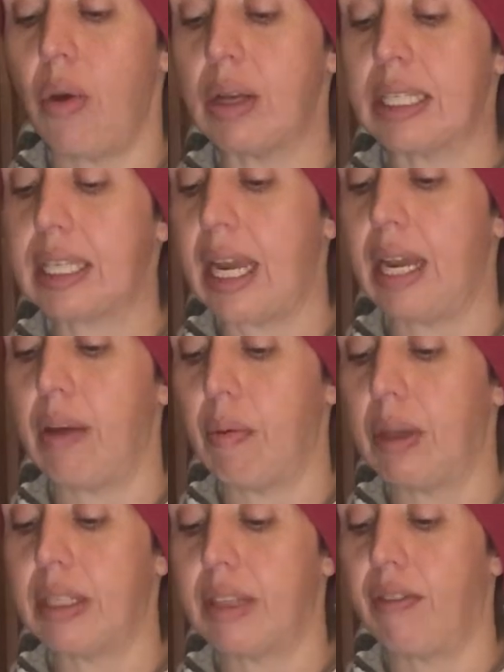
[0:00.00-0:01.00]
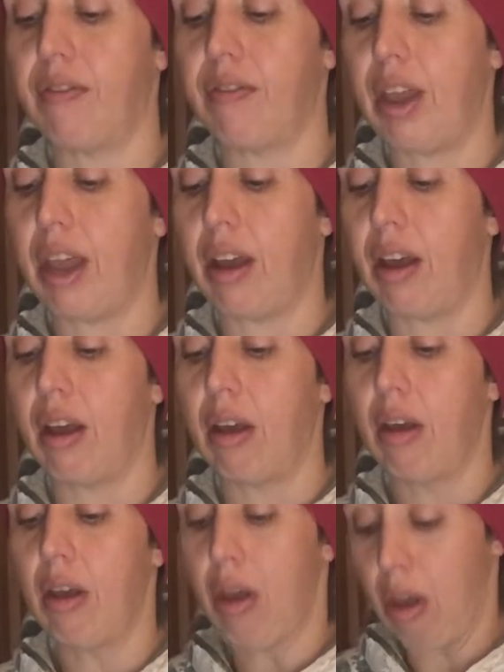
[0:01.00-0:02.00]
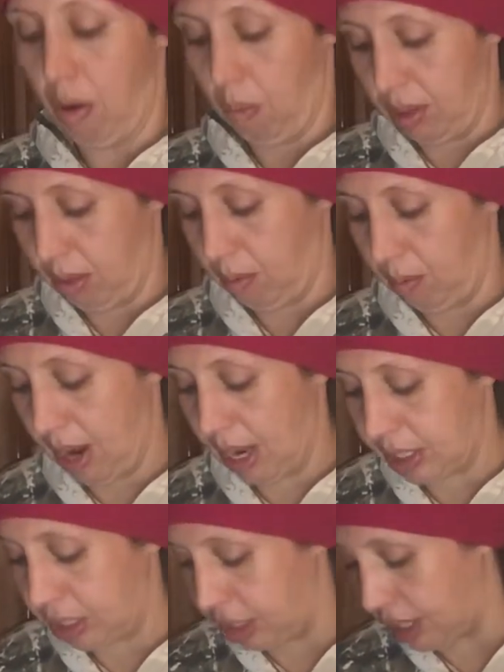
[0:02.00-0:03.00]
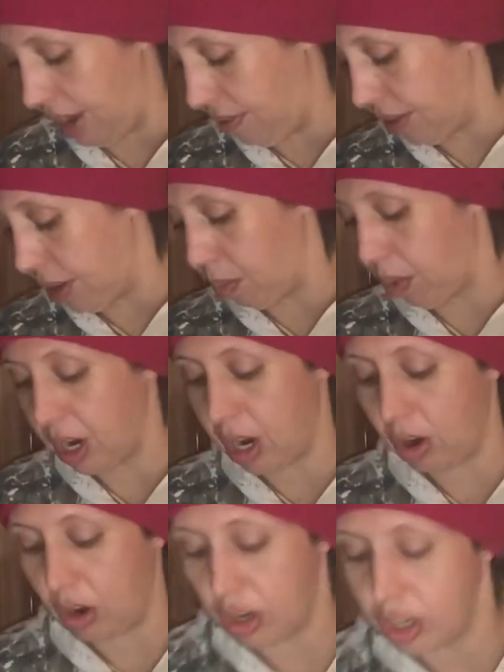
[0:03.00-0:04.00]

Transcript: and steady wins the uh, win the race. You're definitely working on your